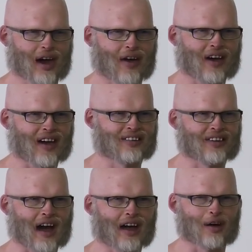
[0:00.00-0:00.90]
And that
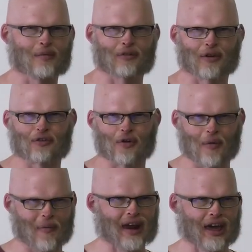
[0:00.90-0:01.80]
isn't Anca, my friend from
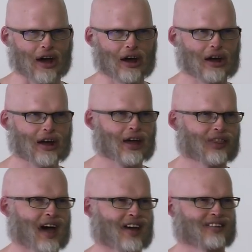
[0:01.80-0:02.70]
Romania.
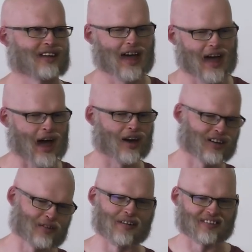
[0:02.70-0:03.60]
That's
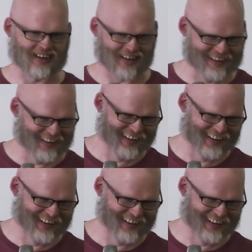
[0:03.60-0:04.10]
anchors from the sea.